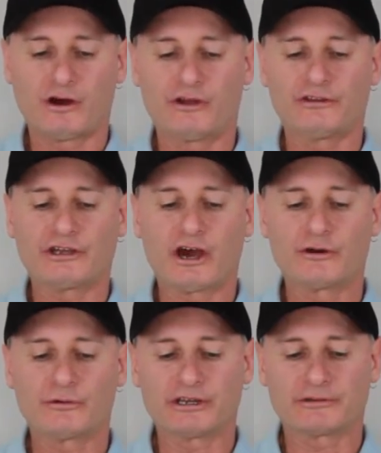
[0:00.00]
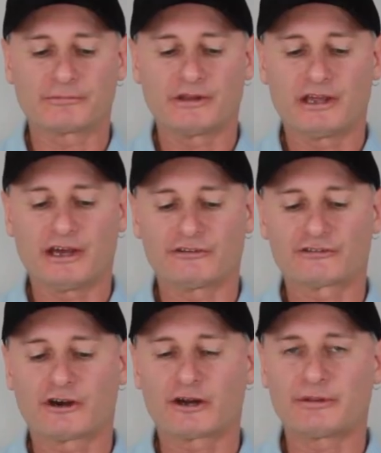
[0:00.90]
on the O-ring and it's
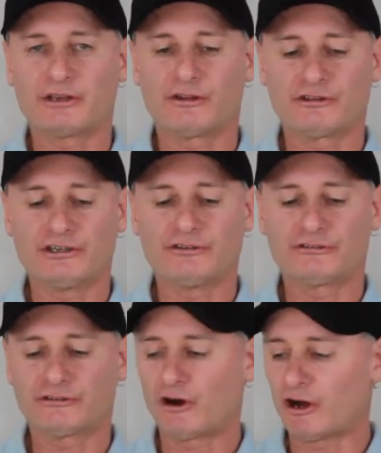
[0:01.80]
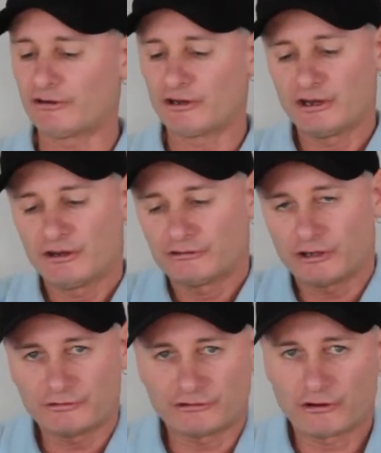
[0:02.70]
got to be on the inside,
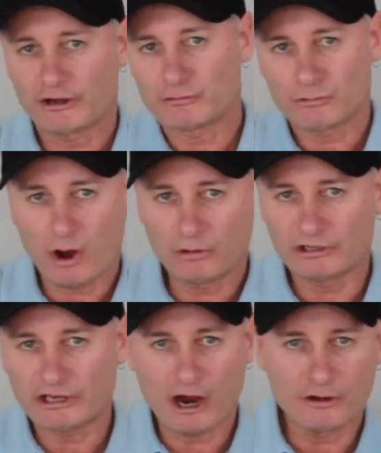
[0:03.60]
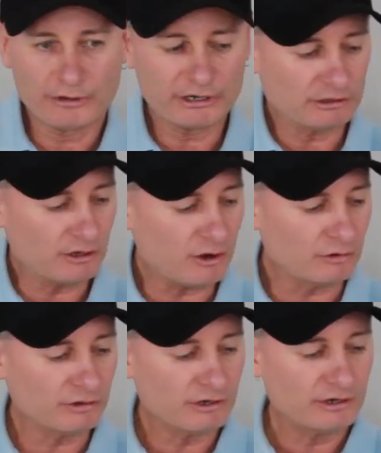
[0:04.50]
so if you're trying to roll the O-ring
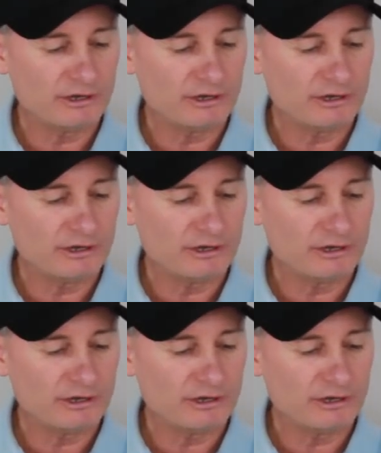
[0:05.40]
along